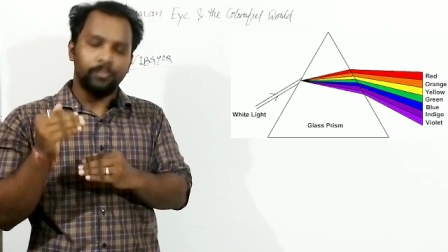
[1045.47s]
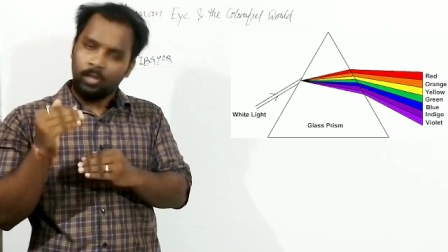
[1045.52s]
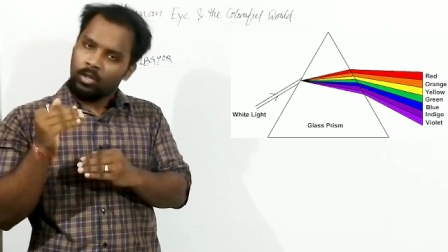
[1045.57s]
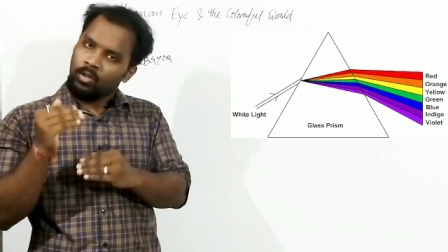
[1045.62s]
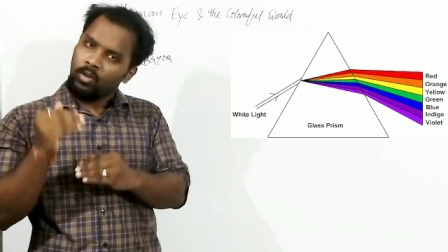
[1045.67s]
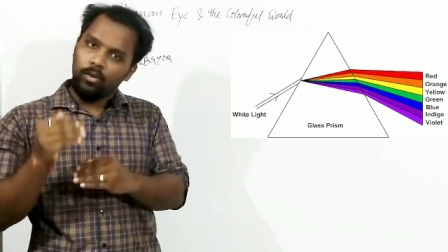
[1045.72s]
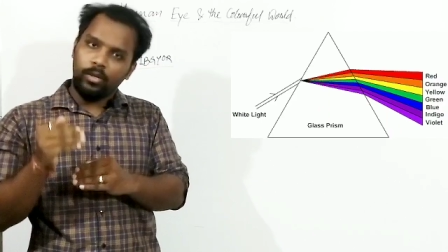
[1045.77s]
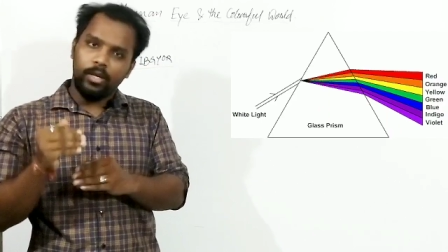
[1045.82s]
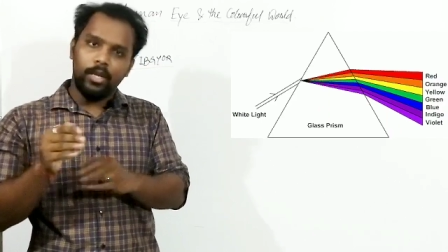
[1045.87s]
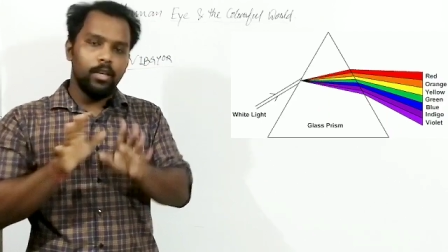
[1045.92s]

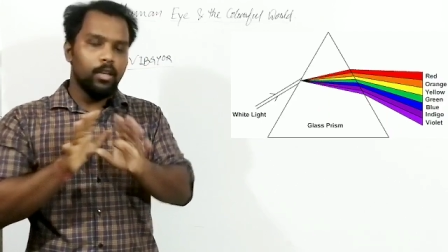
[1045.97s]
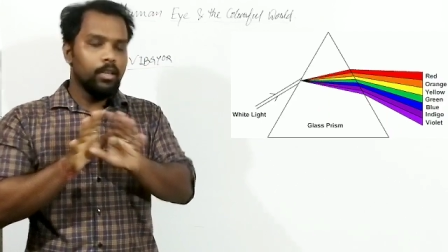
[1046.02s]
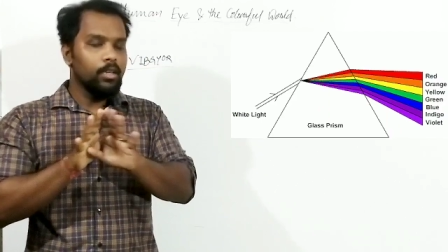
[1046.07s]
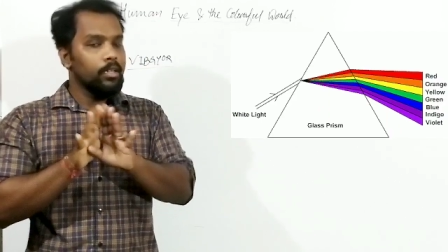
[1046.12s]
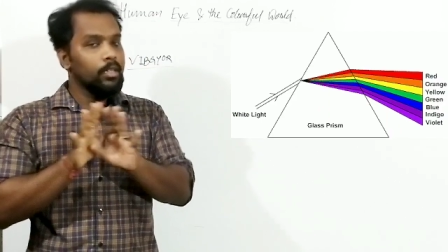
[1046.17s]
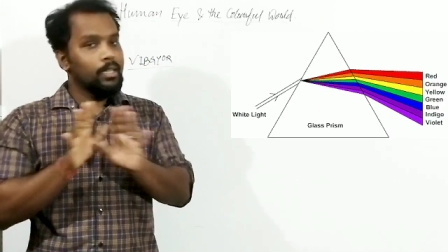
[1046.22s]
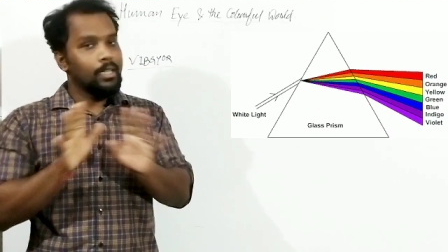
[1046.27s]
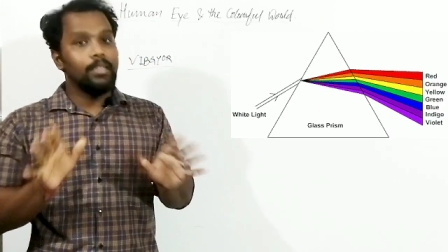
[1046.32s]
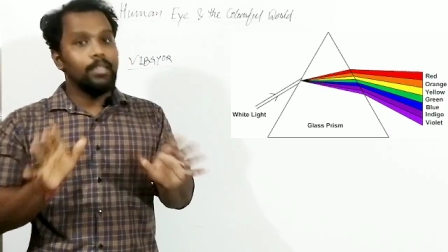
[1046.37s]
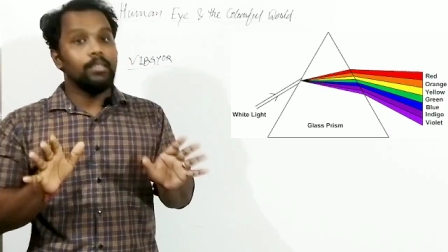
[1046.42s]
Okay,
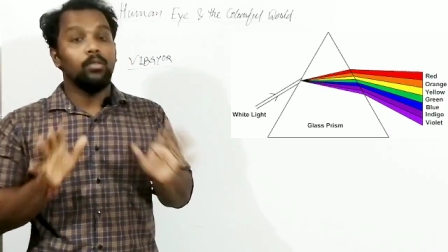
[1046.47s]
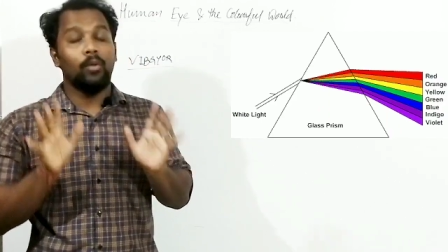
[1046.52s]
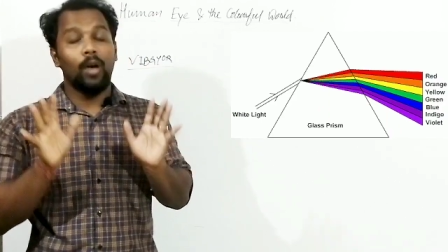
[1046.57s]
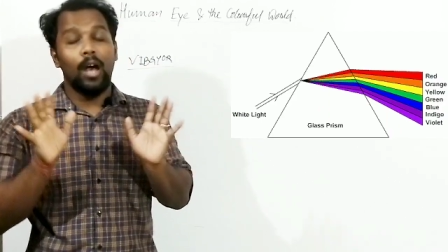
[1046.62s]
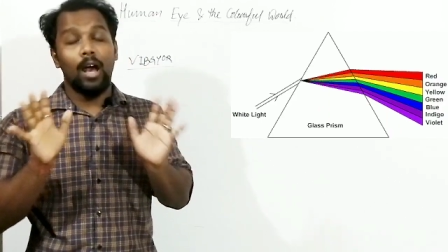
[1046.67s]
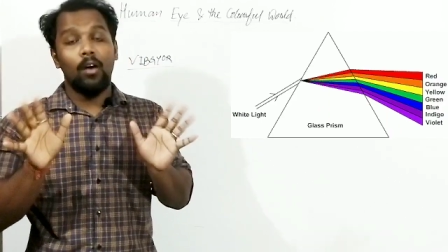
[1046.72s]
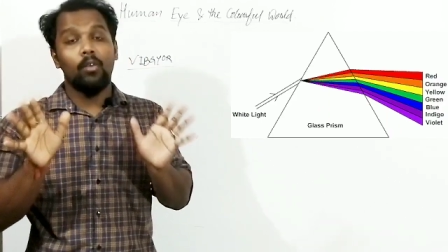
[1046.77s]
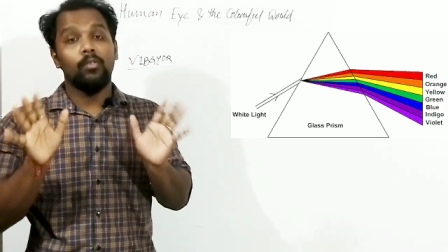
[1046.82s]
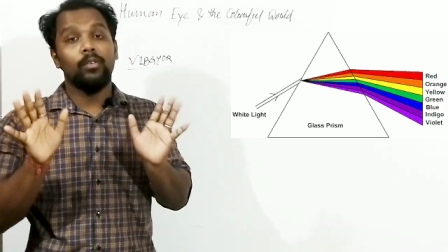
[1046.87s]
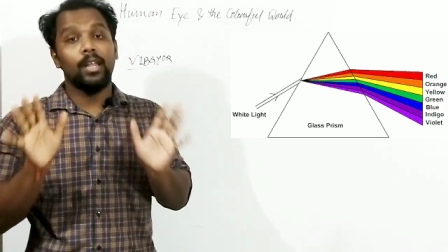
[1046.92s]
it is
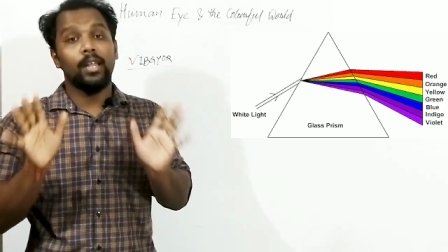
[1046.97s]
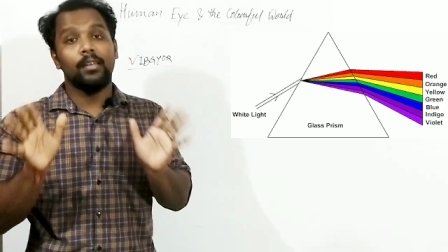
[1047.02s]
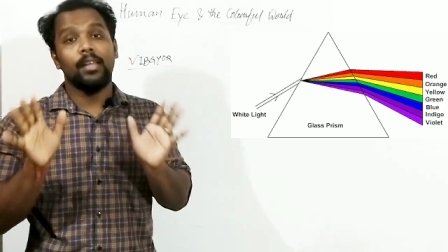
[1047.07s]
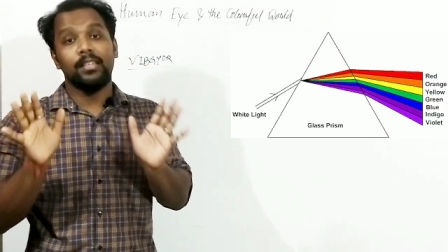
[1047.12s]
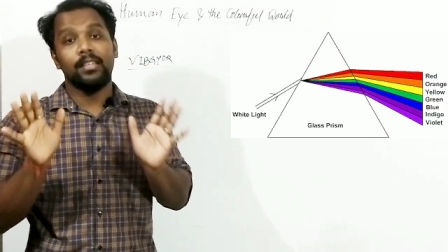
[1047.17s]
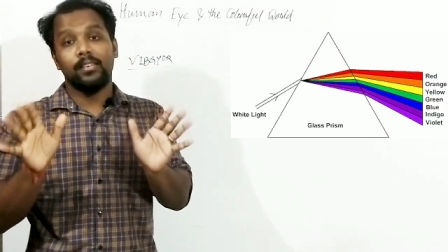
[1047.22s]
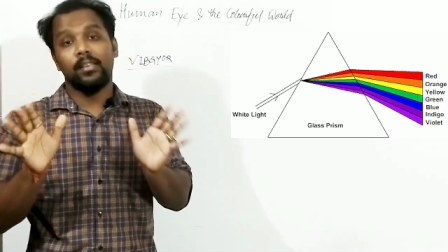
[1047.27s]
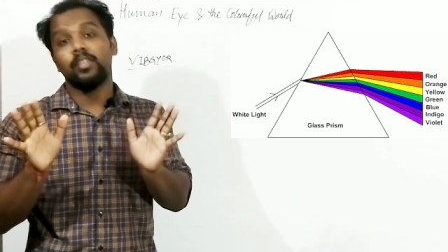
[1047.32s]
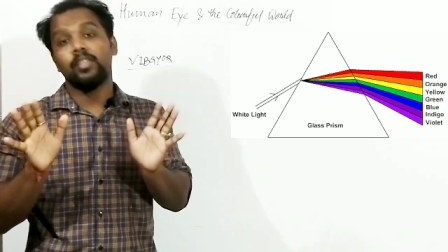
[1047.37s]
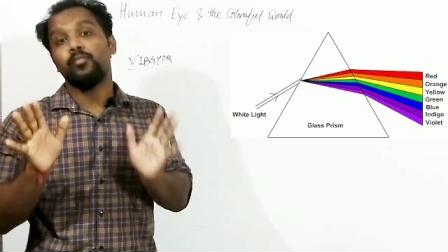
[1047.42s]
how that
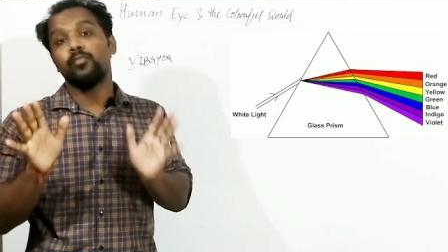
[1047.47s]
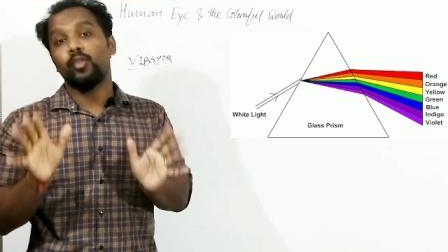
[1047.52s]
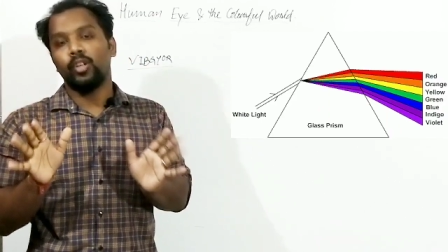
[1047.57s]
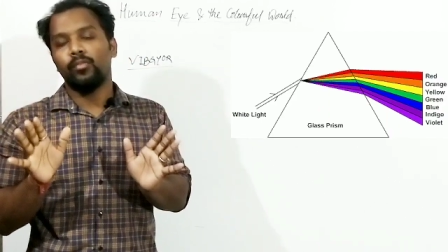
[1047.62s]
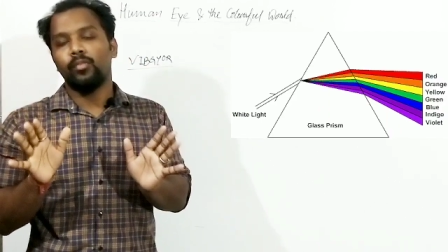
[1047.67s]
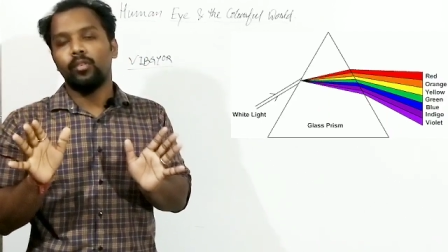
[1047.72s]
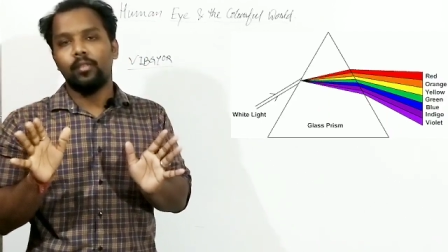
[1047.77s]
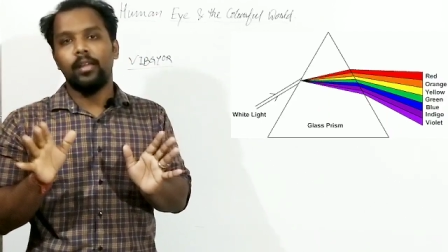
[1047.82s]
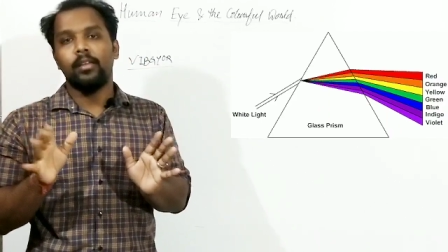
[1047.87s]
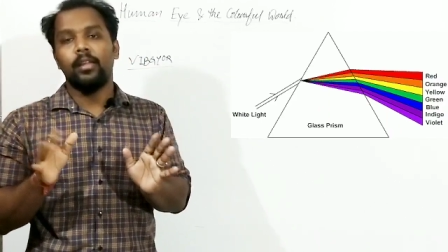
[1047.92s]
nature is beautiful,
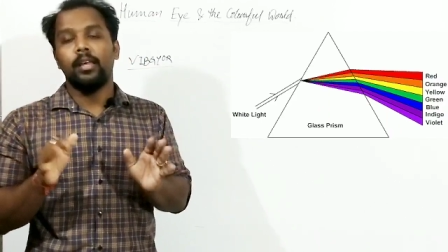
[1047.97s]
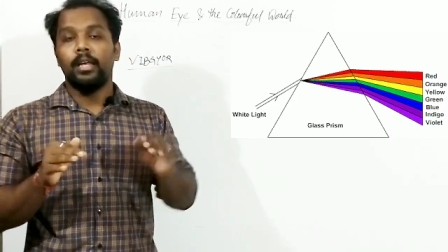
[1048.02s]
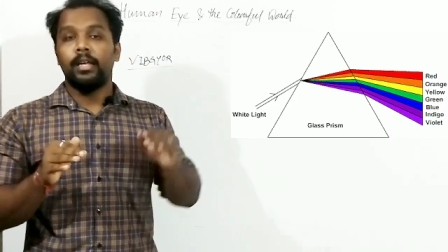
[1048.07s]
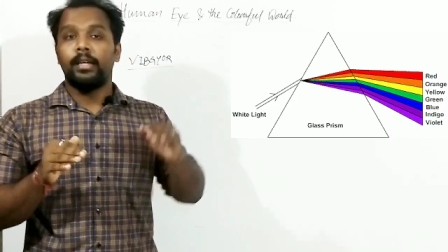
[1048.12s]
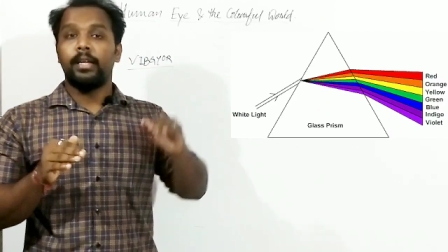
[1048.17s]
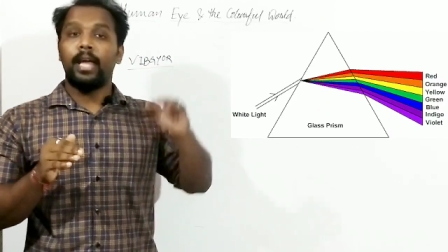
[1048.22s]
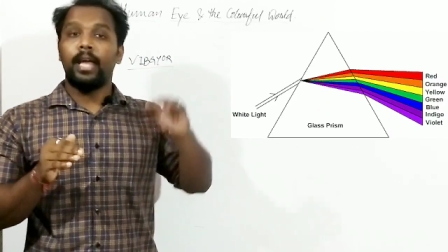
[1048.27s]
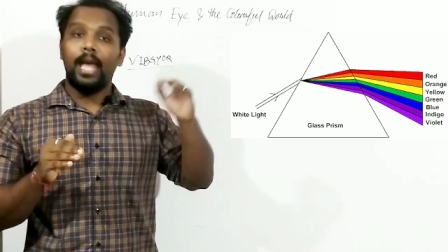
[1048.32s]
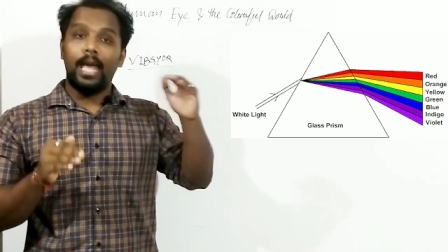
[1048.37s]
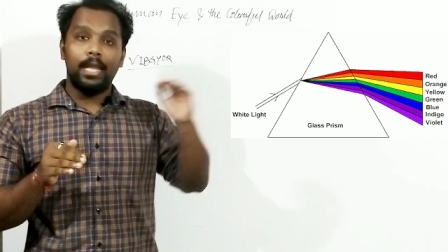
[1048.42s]
right?
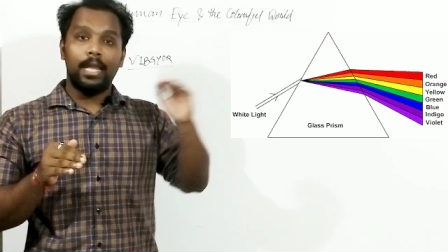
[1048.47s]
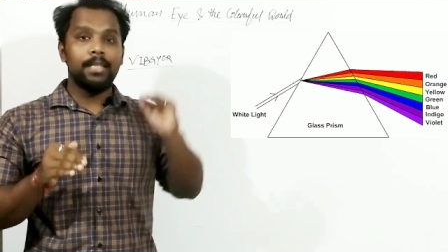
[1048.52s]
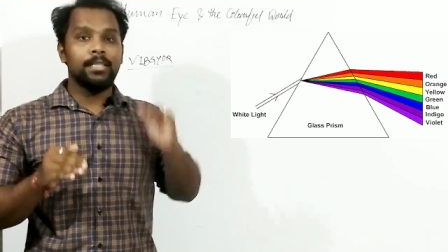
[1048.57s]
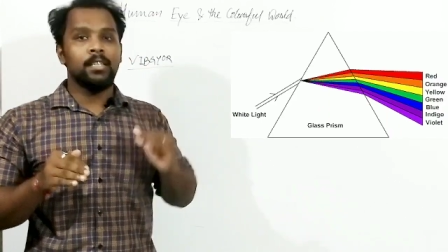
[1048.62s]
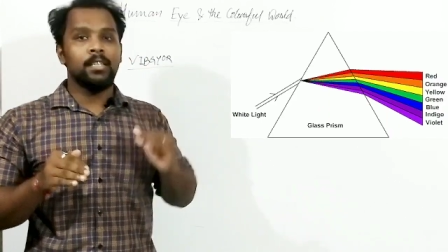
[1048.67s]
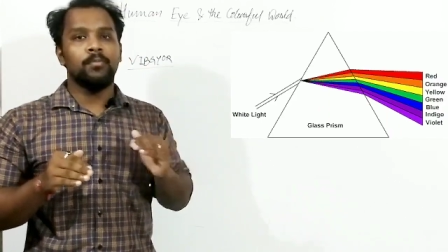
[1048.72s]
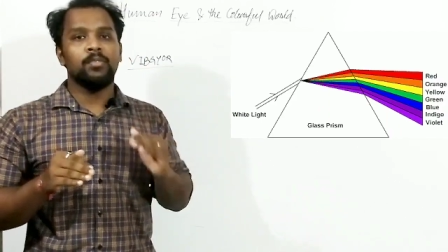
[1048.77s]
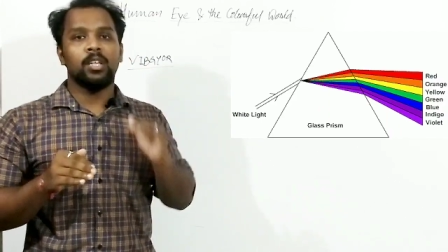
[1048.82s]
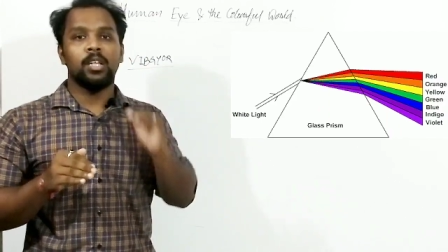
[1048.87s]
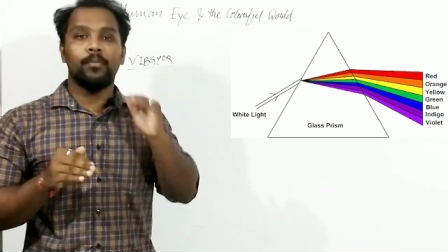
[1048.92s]
They arrange
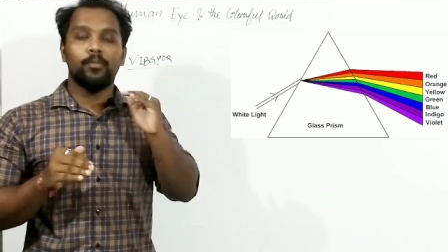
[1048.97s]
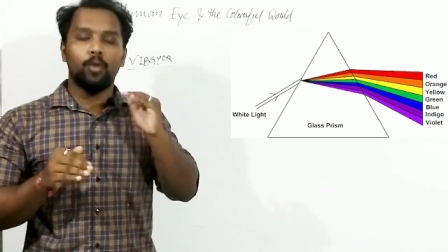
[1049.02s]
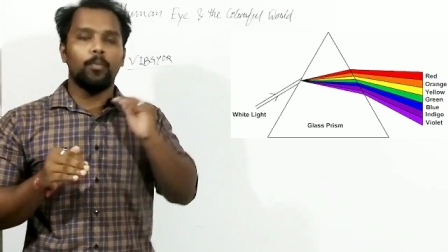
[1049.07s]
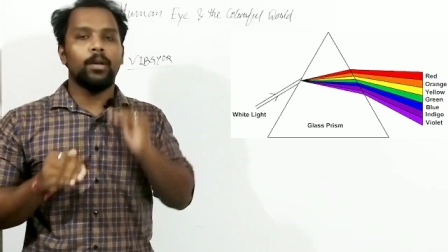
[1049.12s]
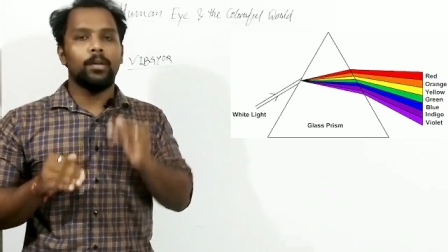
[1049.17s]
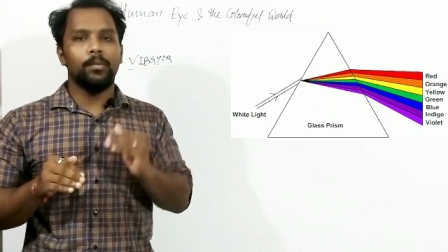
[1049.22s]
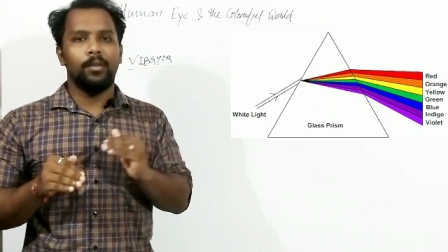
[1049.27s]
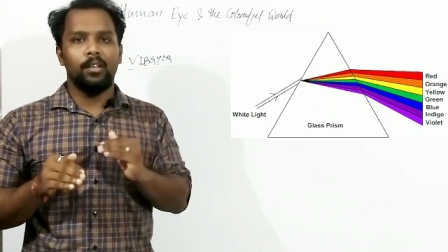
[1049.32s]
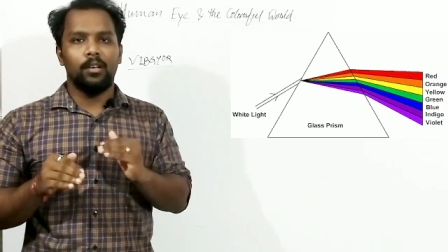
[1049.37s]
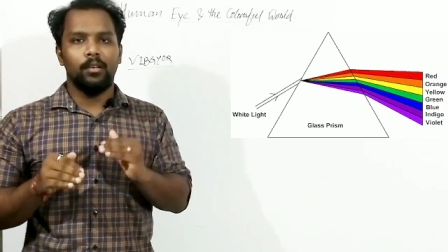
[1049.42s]
them in a proper
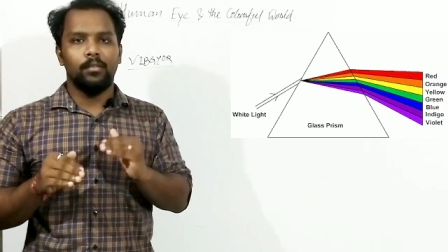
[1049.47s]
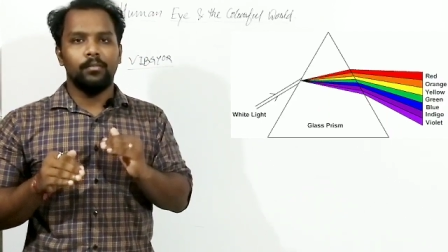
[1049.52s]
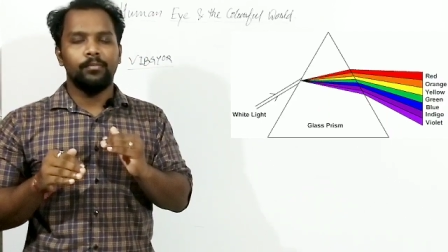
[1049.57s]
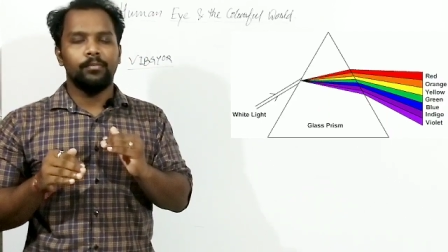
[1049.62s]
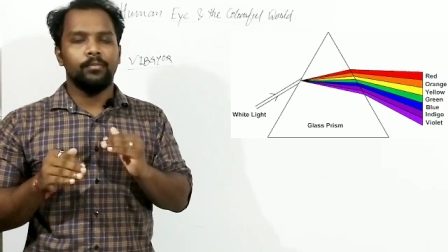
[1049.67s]
manner.